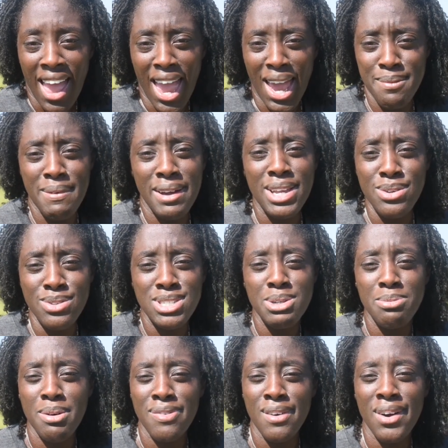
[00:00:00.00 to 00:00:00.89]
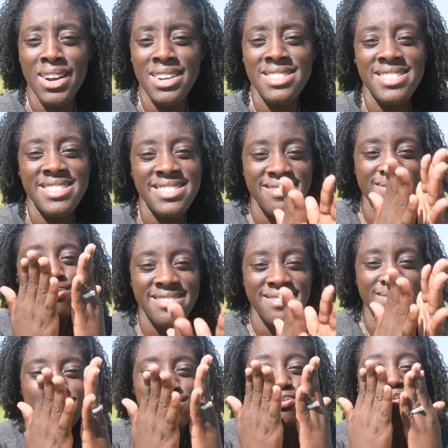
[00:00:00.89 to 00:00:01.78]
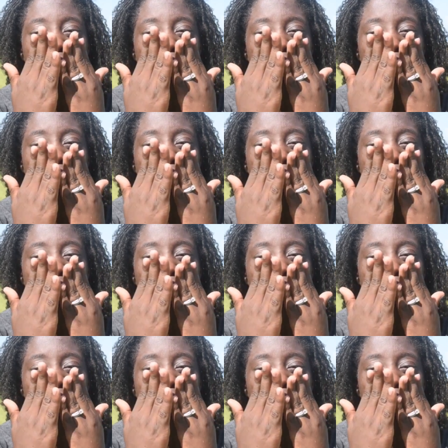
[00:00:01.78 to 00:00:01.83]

And my YouTube, of course. Of my